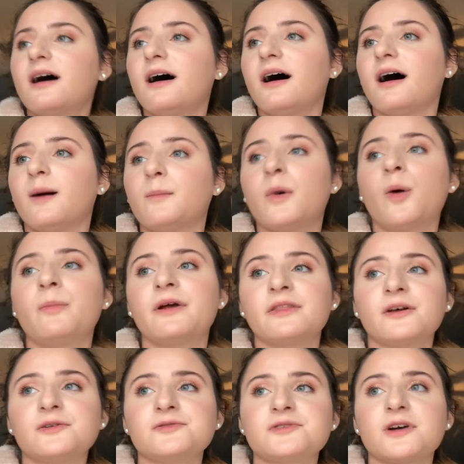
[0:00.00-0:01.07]
I'm hoping
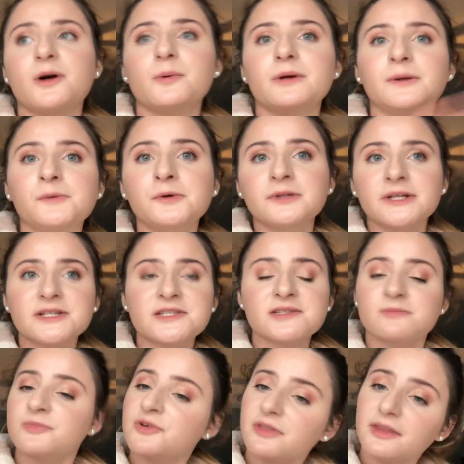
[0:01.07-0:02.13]
those go equally as
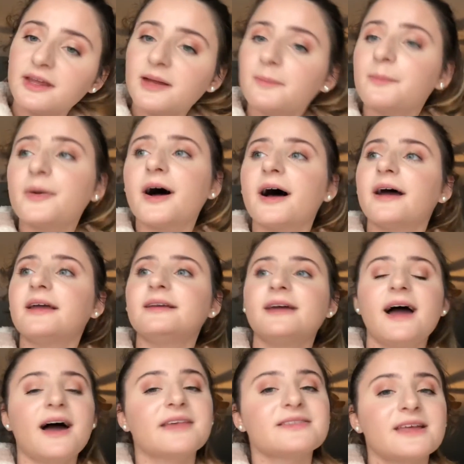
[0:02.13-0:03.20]
smoothly, but
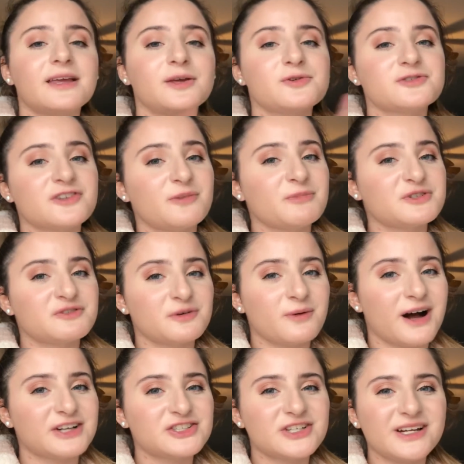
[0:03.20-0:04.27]
yeah, thank you so much for
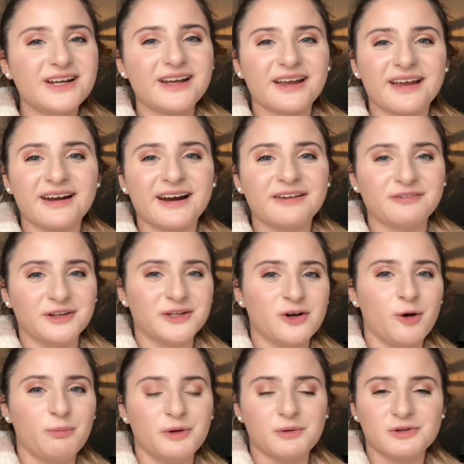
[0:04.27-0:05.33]
watching and I really
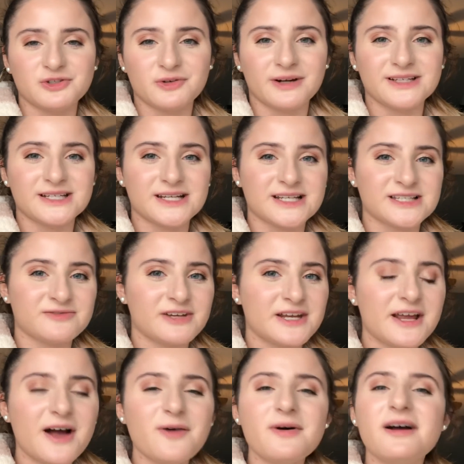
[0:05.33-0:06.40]
hope you enjoyed today's
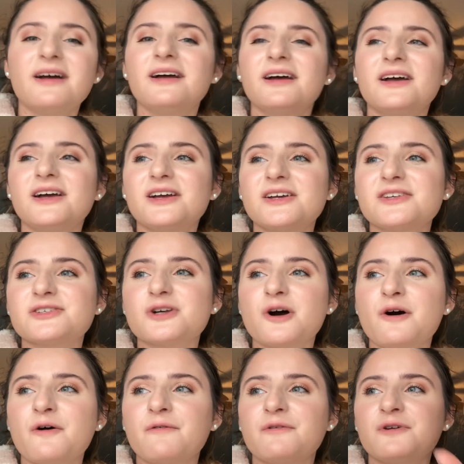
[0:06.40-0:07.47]
video.
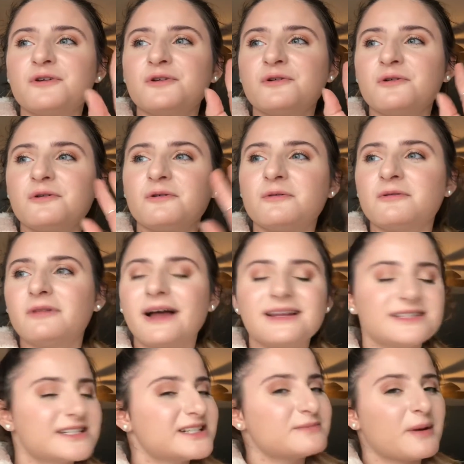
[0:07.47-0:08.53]
So if you
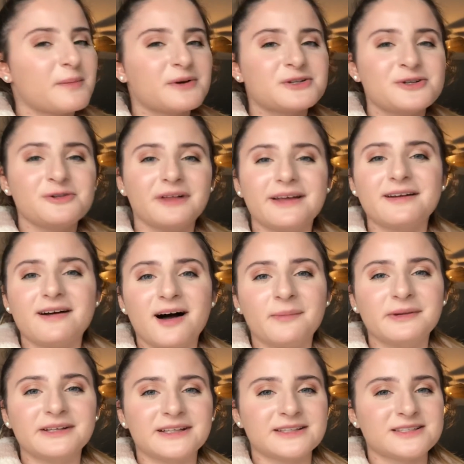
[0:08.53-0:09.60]
liked it, remember to like,
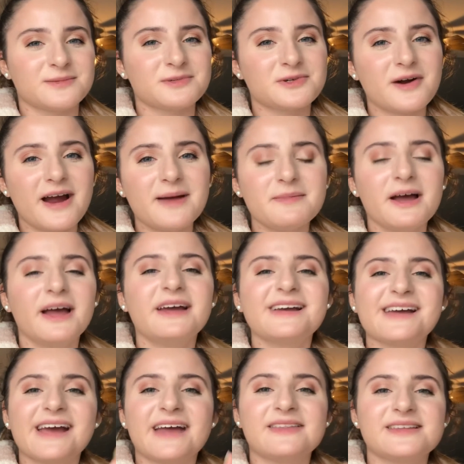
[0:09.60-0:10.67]
comment, and subscribe,
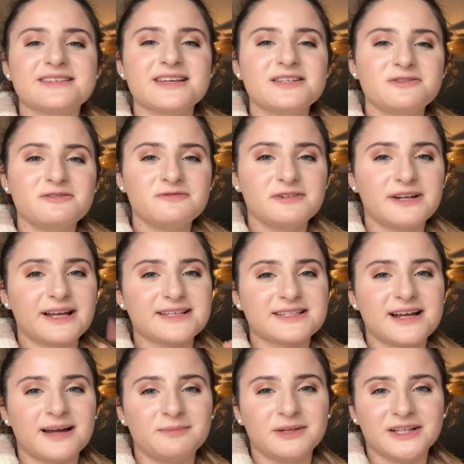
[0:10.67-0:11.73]
and then stay tuned for next
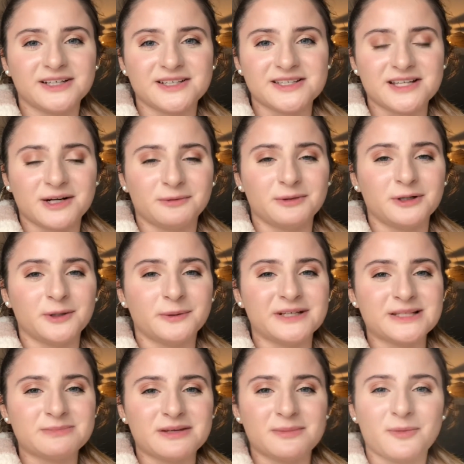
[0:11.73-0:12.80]
time because there will
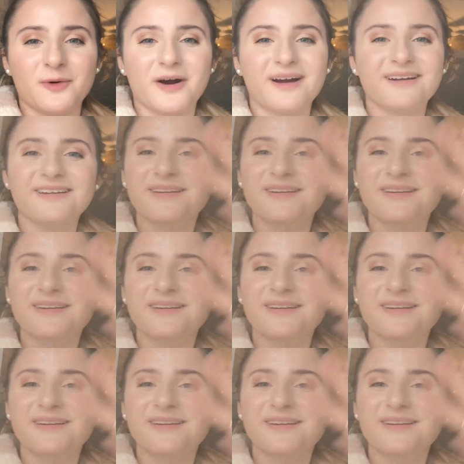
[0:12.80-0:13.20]
always be more.